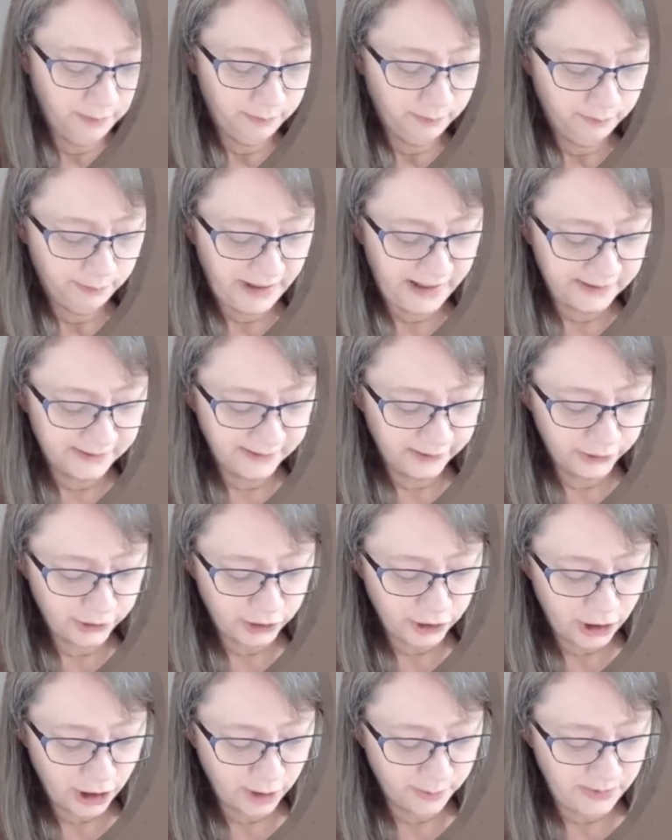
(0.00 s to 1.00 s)
Pencil
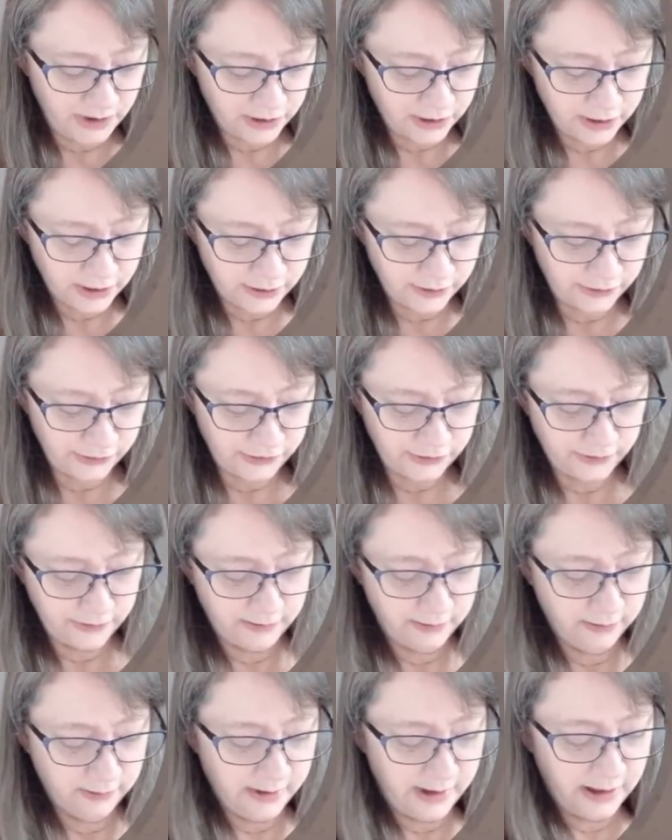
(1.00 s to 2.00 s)
sharpeners,
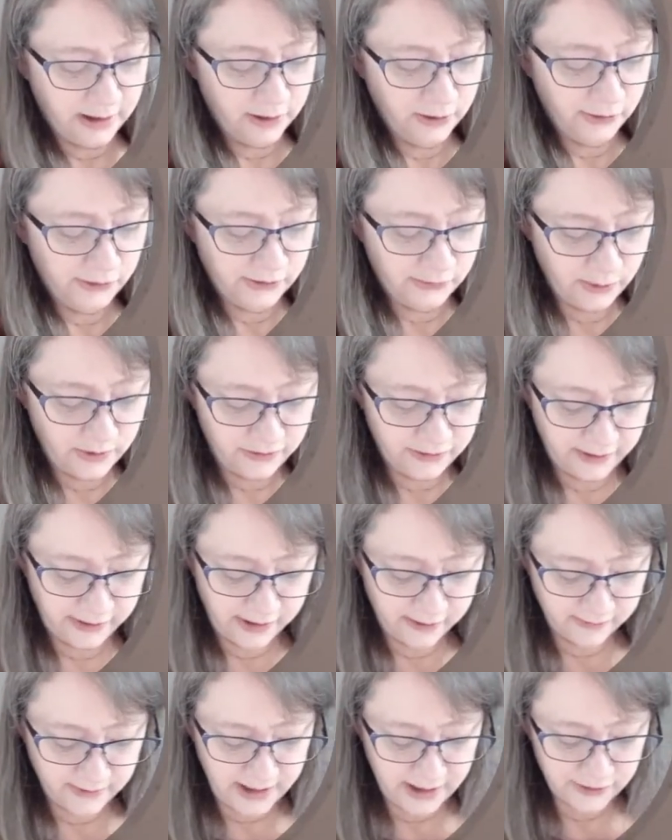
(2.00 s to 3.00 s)
that goes with the
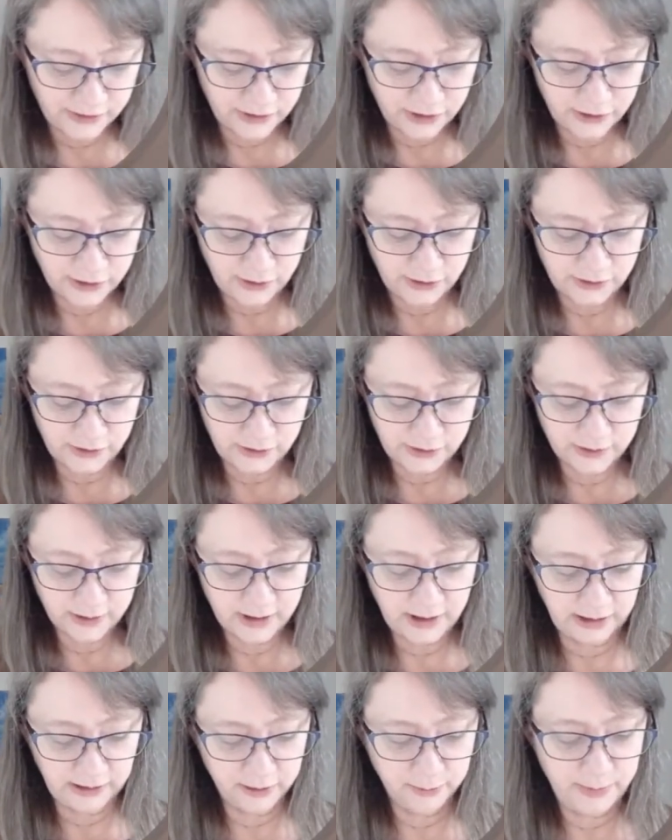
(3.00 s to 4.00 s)
erasers,
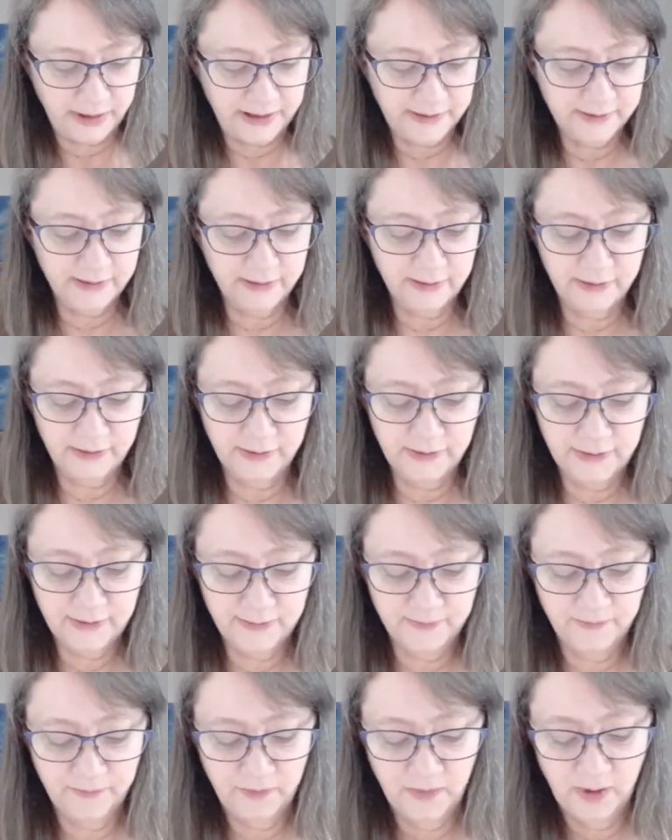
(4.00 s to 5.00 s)
colored pencils,
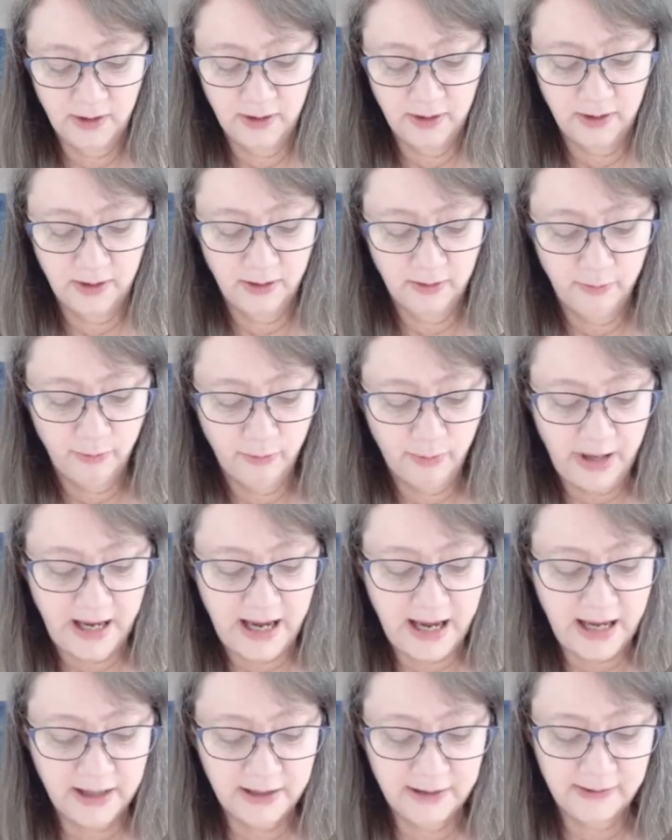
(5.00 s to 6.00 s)

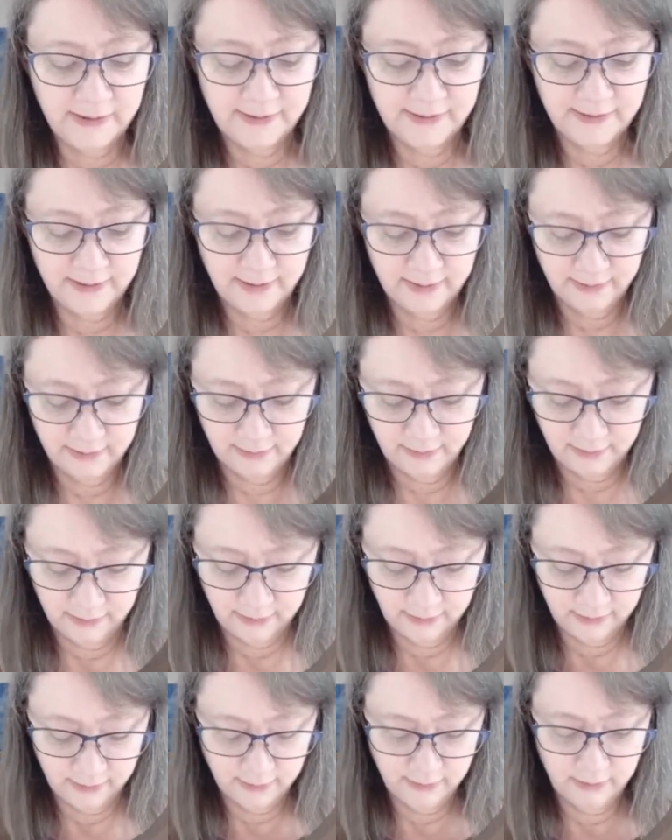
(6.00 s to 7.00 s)
pens,
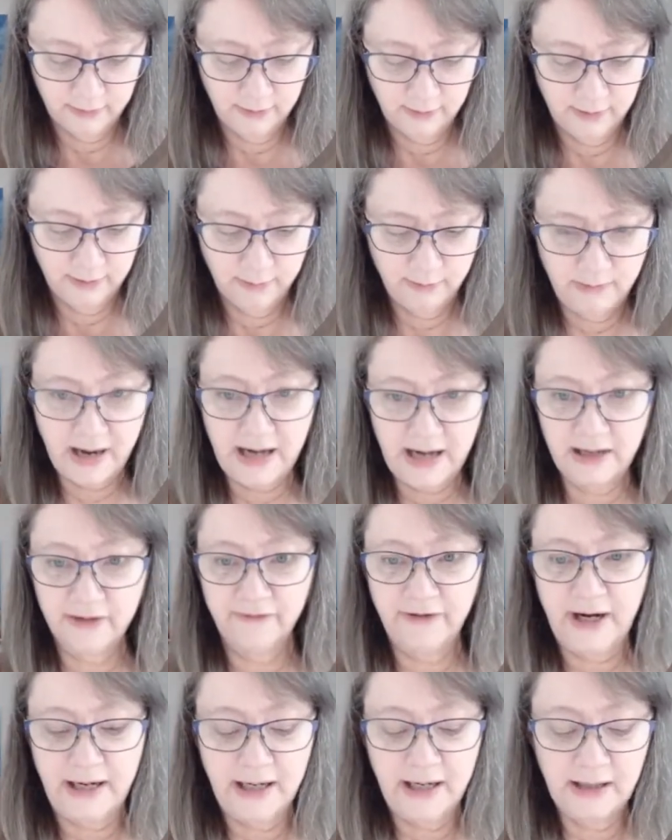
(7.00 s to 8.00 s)

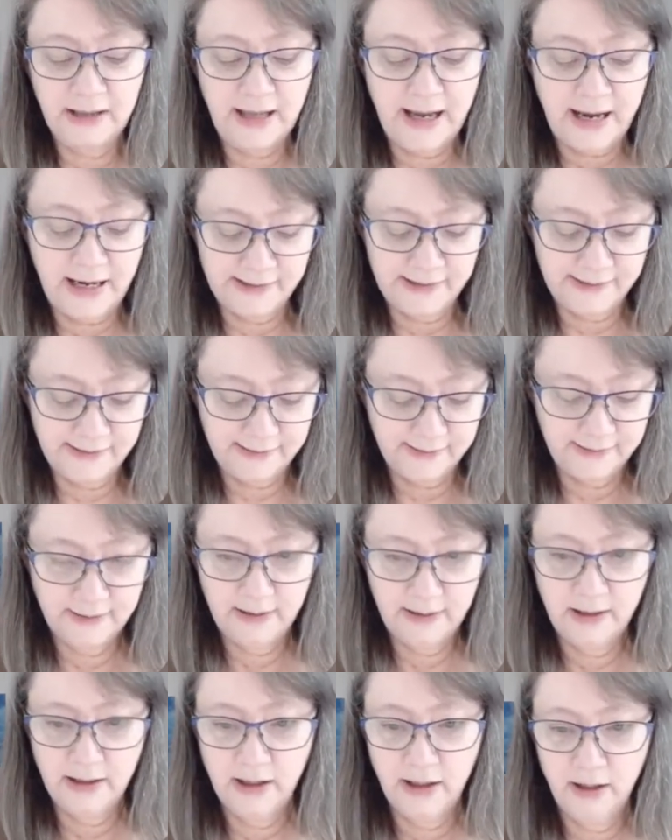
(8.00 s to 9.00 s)
magnifying glass,
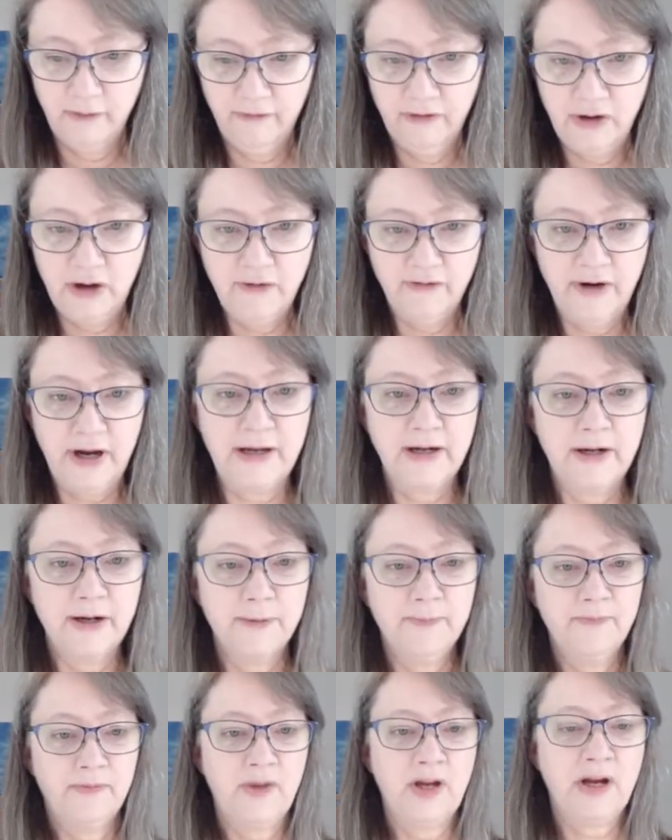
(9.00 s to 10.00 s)
viewfinder.
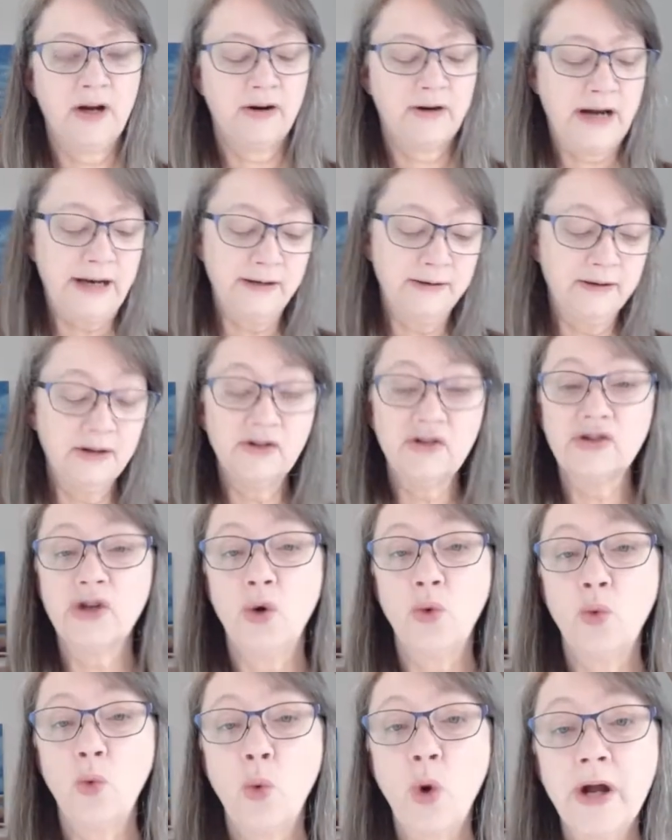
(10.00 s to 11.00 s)
All right, so
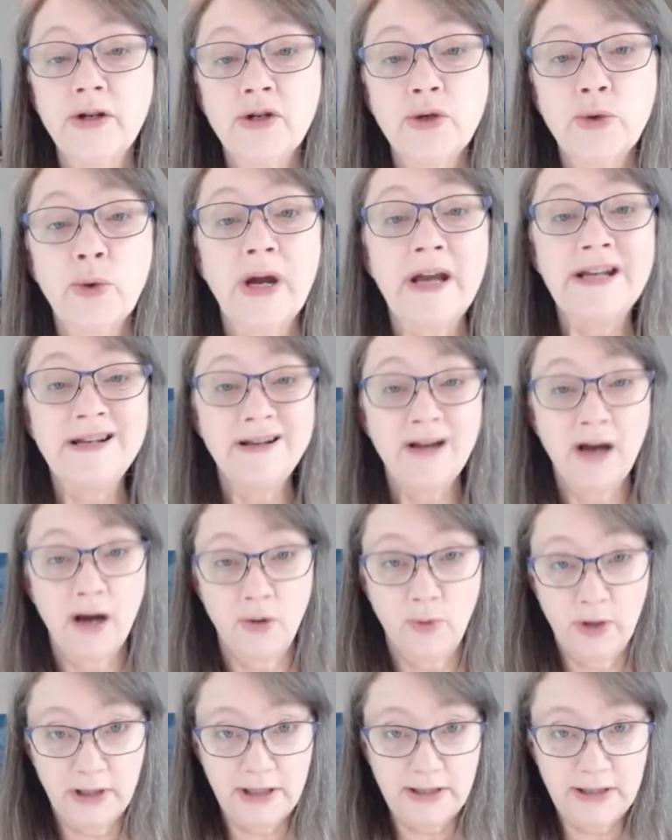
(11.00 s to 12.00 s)
what do I not
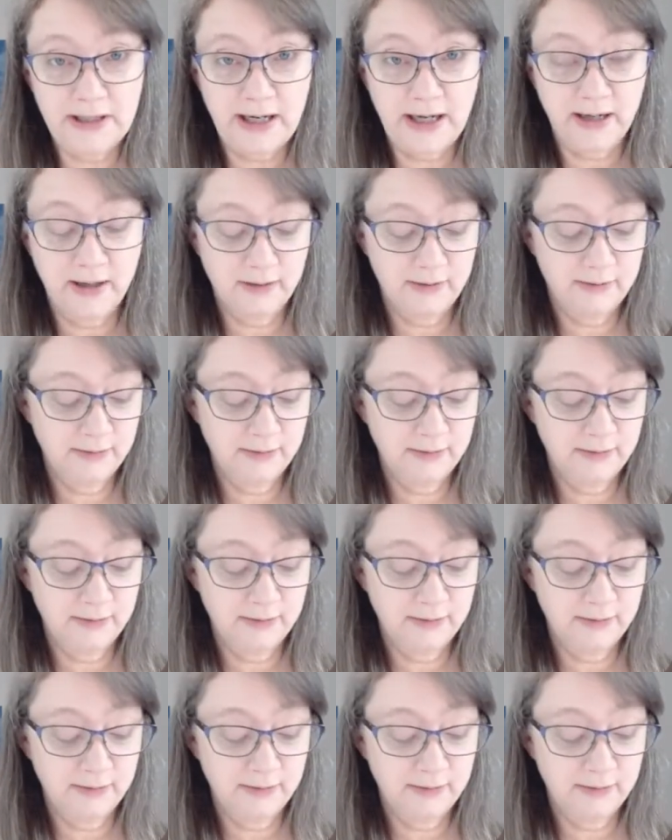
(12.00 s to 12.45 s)
want to take?